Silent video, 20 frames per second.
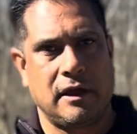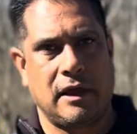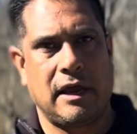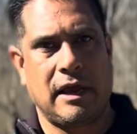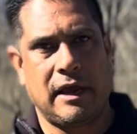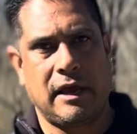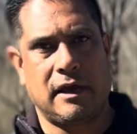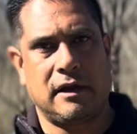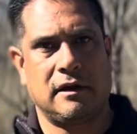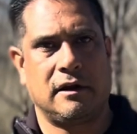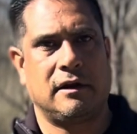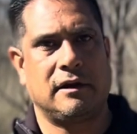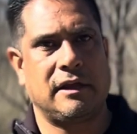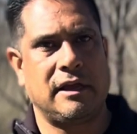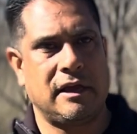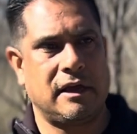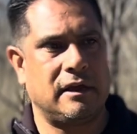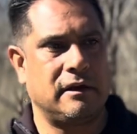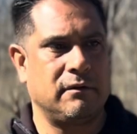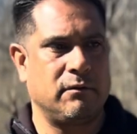And
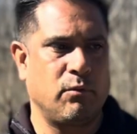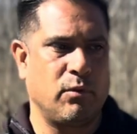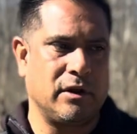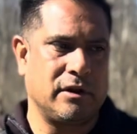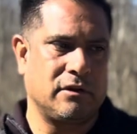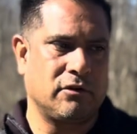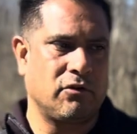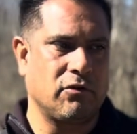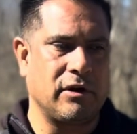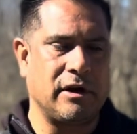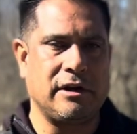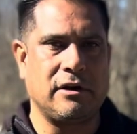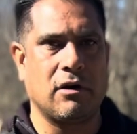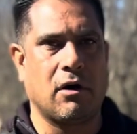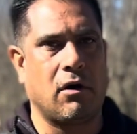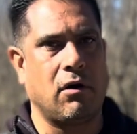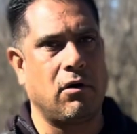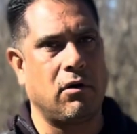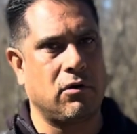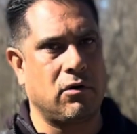again, with a green
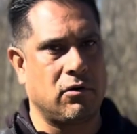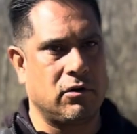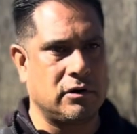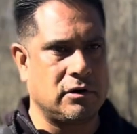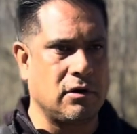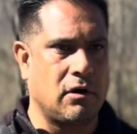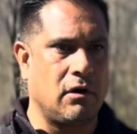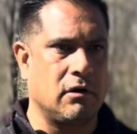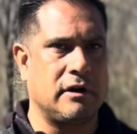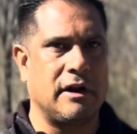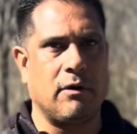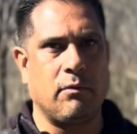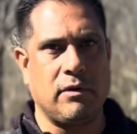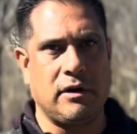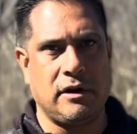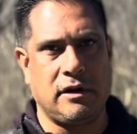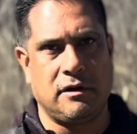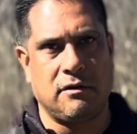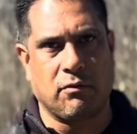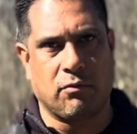dog or a dog that we
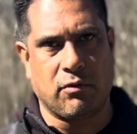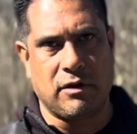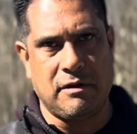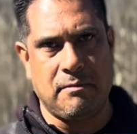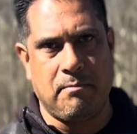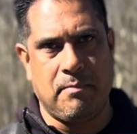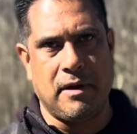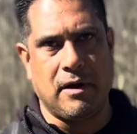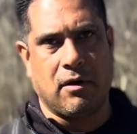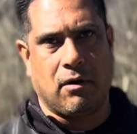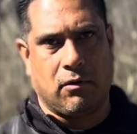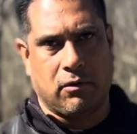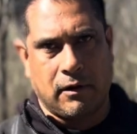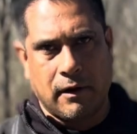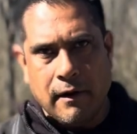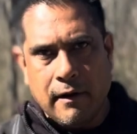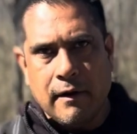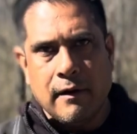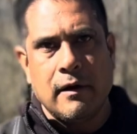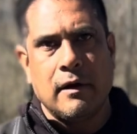need to rebuild
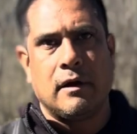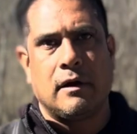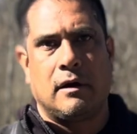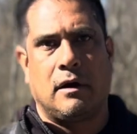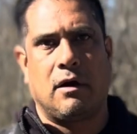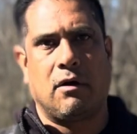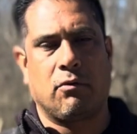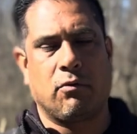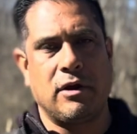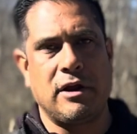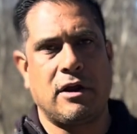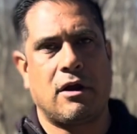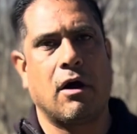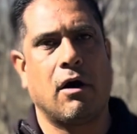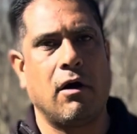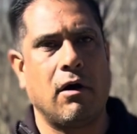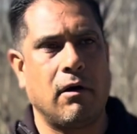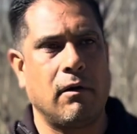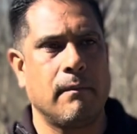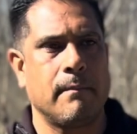a
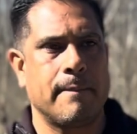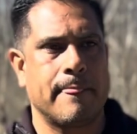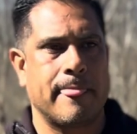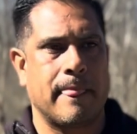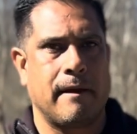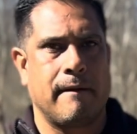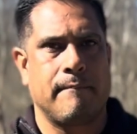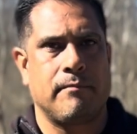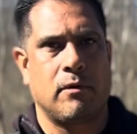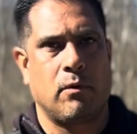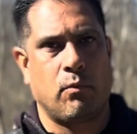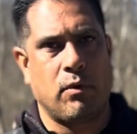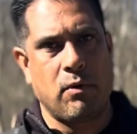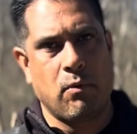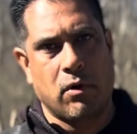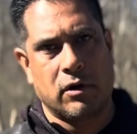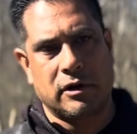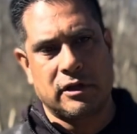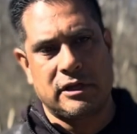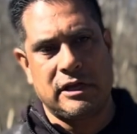recall, we
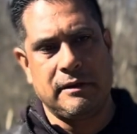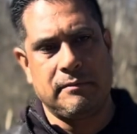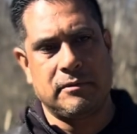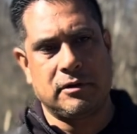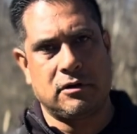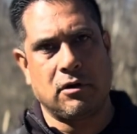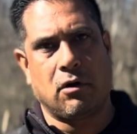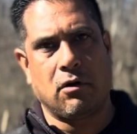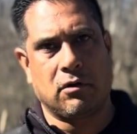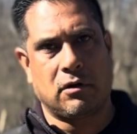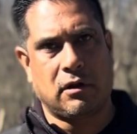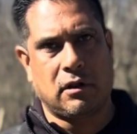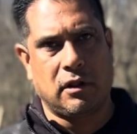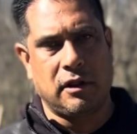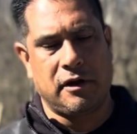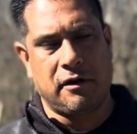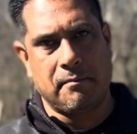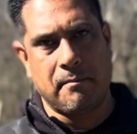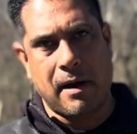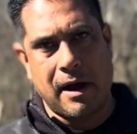want to keep the dog
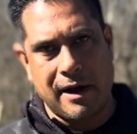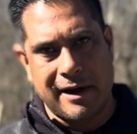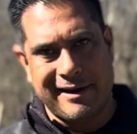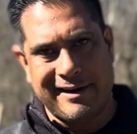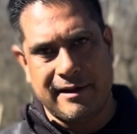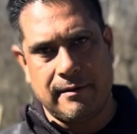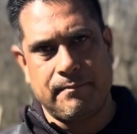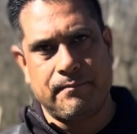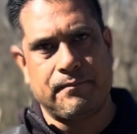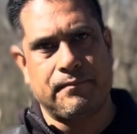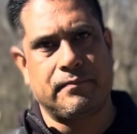clear-minded